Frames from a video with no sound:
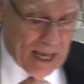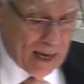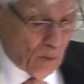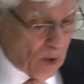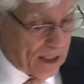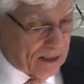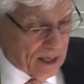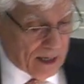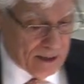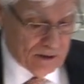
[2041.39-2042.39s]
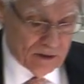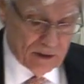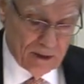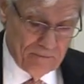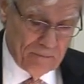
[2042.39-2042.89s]
and what He
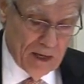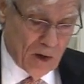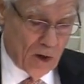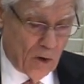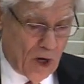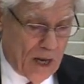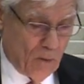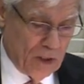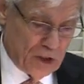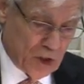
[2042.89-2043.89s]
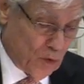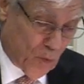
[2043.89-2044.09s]
does. And we should